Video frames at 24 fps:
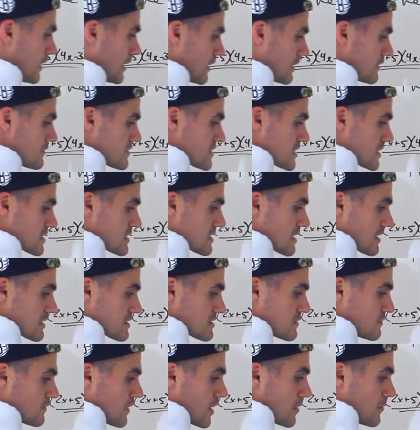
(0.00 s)
Negative
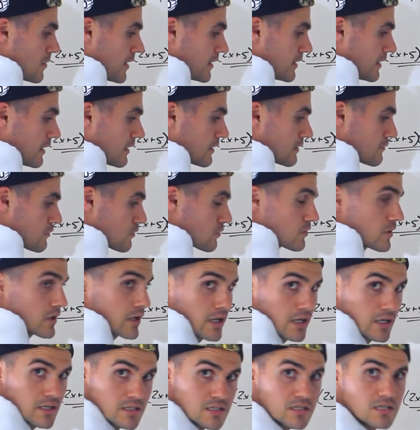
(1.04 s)
6x divided by negative 3
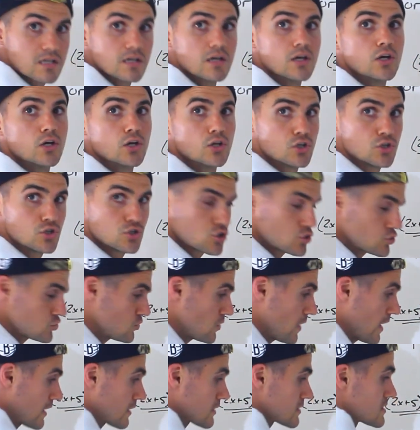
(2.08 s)
is
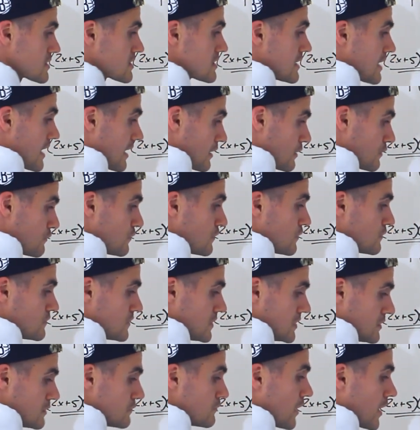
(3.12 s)
2x, negative
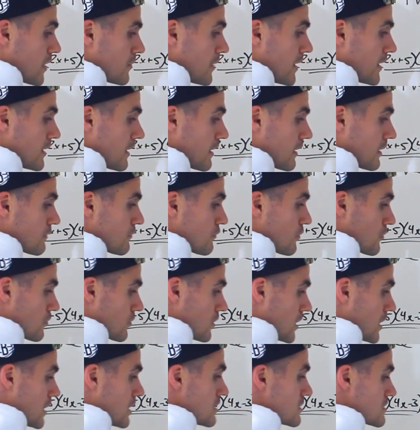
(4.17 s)
15 divided by negative
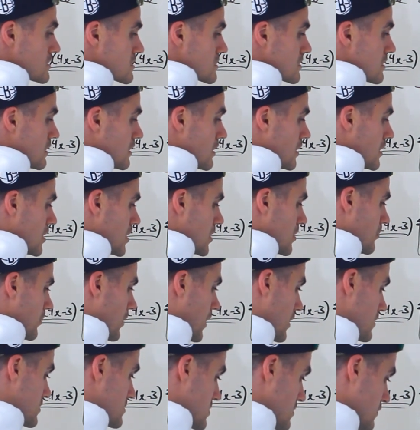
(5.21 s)
3 is
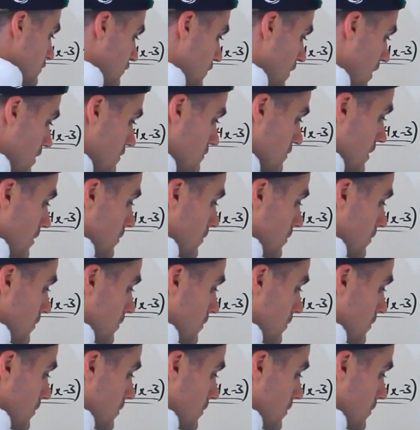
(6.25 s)
positive 5.